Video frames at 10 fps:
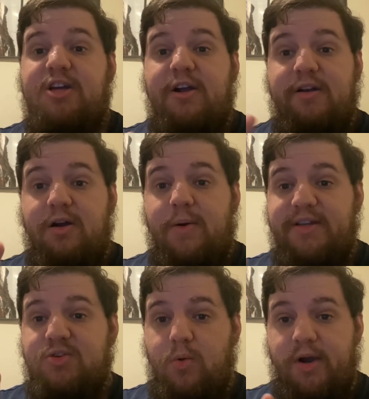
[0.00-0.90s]
Hero on
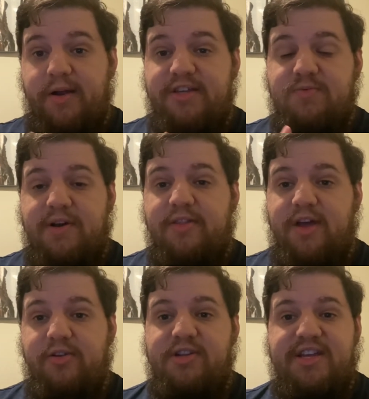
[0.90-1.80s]
Tour is one of the
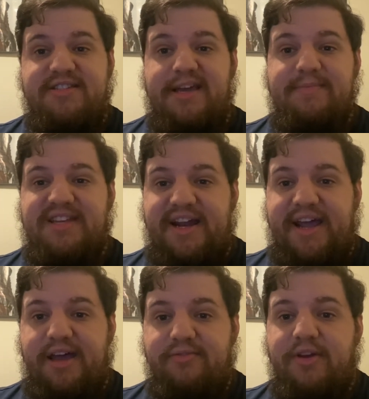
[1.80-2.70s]
other DS games that I
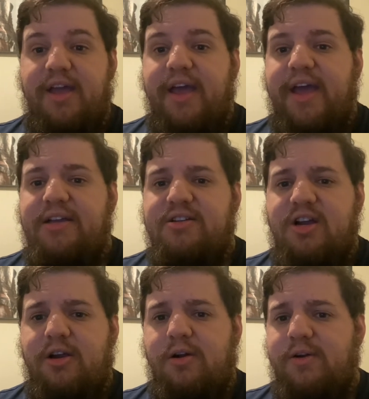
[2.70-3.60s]
have. And Guitar
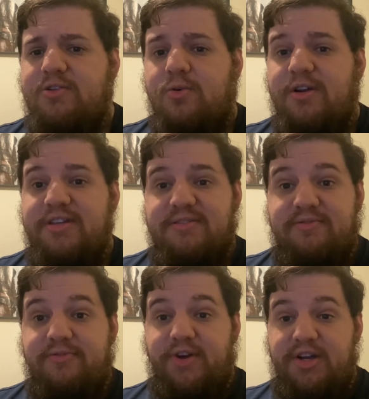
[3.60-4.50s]
Hero on Tour is a
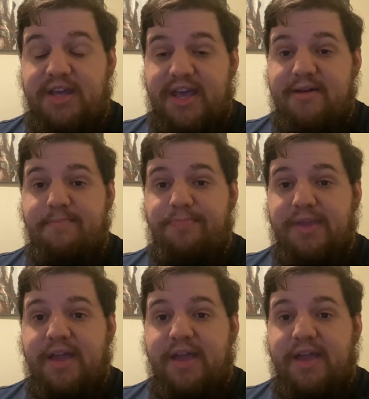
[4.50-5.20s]
fun game.